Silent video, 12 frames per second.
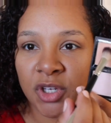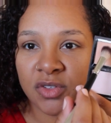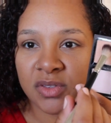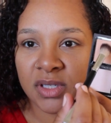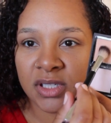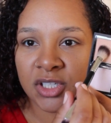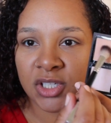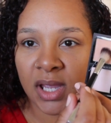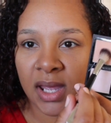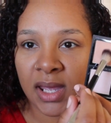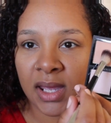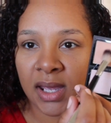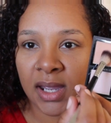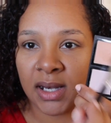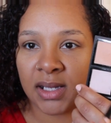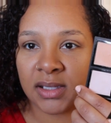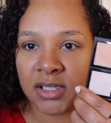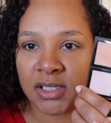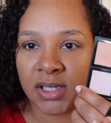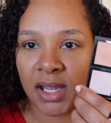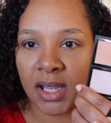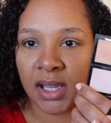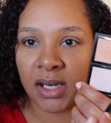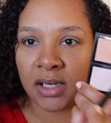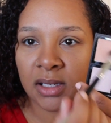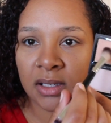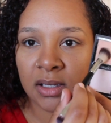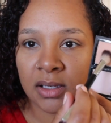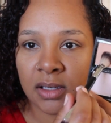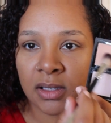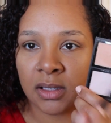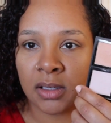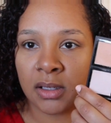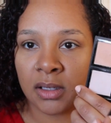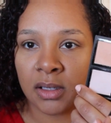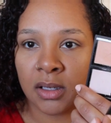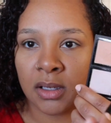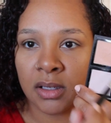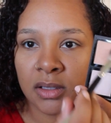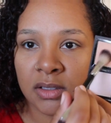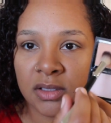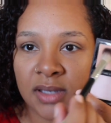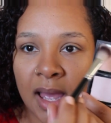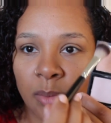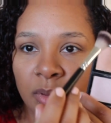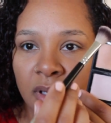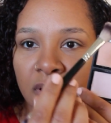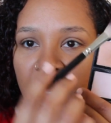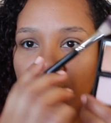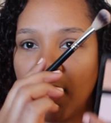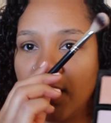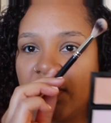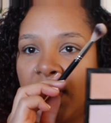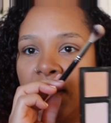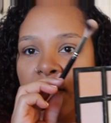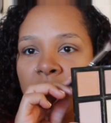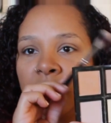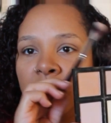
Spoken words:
going to use this shade and this shade. Just tap it in there, and then...